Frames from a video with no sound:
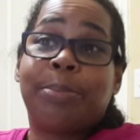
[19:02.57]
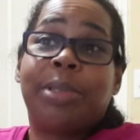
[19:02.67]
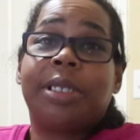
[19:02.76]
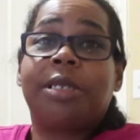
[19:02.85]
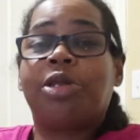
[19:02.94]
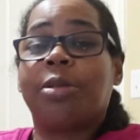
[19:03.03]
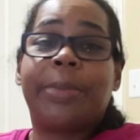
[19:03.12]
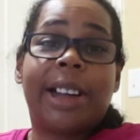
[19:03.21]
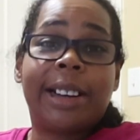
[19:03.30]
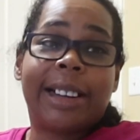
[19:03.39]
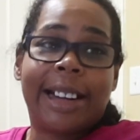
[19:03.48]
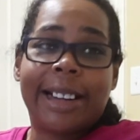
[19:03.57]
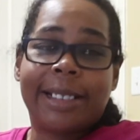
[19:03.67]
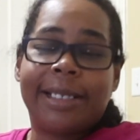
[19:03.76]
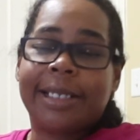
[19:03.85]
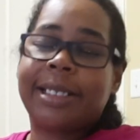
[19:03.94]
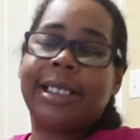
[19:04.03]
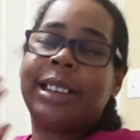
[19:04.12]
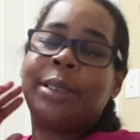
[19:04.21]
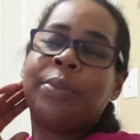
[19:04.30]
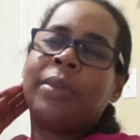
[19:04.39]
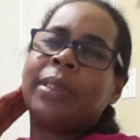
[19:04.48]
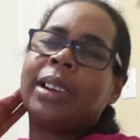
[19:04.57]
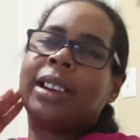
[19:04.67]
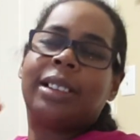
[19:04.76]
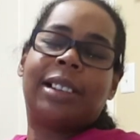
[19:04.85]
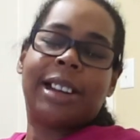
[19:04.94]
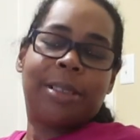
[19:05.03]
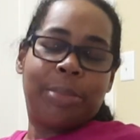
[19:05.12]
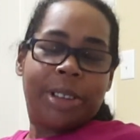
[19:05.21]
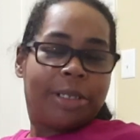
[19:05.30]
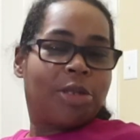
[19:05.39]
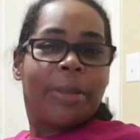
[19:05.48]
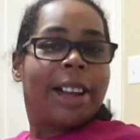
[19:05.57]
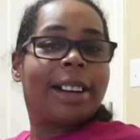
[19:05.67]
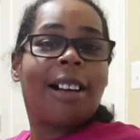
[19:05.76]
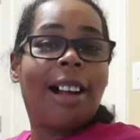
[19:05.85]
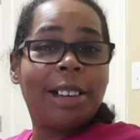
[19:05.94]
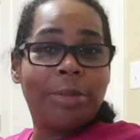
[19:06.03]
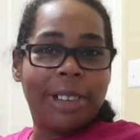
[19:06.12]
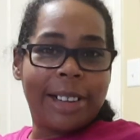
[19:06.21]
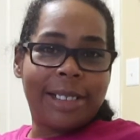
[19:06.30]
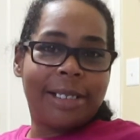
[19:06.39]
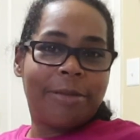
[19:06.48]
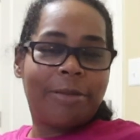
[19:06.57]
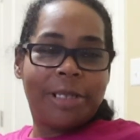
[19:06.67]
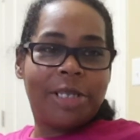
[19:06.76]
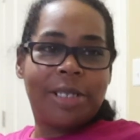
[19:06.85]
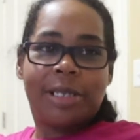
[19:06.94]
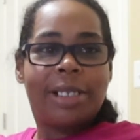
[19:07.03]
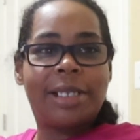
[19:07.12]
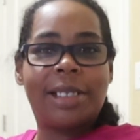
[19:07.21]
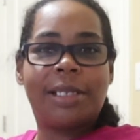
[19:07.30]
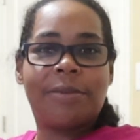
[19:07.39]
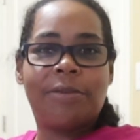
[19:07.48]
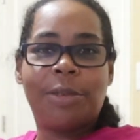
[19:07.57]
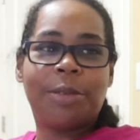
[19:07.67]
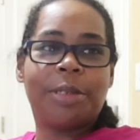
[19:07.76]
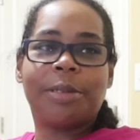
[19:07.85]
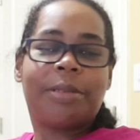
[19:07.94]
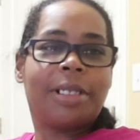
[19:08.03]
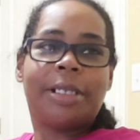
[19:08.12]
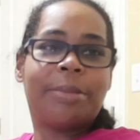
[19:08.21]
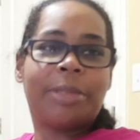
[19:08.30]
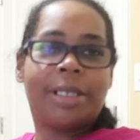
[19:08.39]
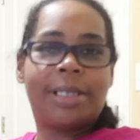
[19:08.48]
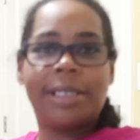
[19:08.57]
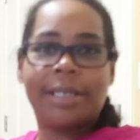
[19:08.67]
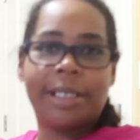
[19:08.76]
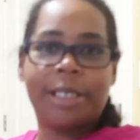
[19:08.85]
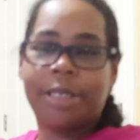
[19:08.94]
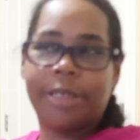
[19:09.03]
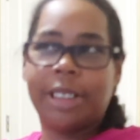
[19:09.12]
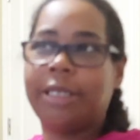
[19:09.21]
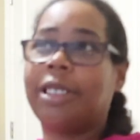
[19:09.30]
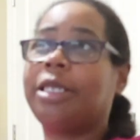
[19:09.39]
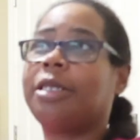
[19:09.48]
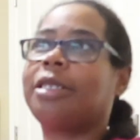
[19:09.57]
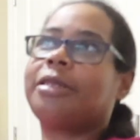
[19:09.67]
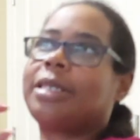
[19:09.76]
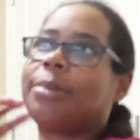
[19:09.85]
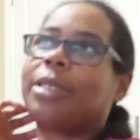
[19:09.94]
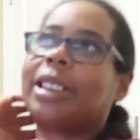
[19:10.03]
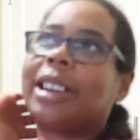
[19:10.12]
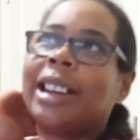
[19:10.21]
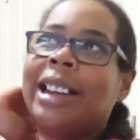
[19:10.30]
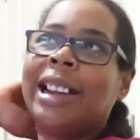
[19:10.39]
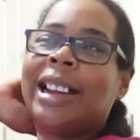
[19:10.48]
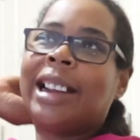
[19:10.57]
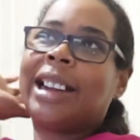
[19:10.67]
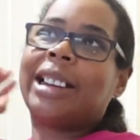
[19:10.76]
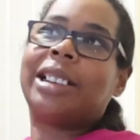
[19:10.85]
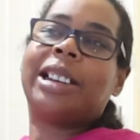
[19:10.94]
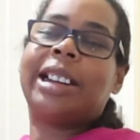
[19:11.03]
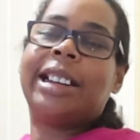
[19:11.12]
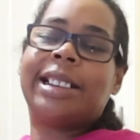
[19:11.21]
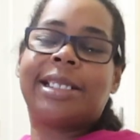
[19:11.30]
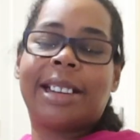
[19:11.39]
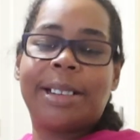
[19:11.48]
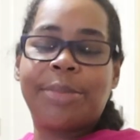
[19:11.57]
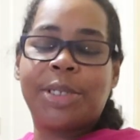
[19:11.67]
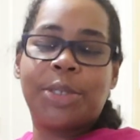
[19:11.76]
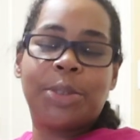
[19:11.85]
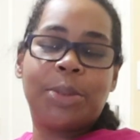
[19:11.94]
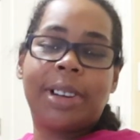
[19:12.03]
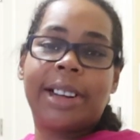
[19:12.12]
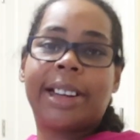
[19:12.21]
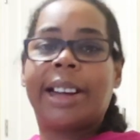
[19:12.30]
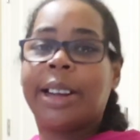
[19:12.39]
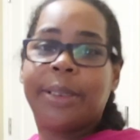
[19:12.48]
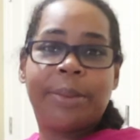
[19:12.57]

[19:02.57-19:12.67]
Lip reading: big dramatic exit, like big dramatic Hollywood exit, which is for them because he's like a screenwriter or something, and he escapes to like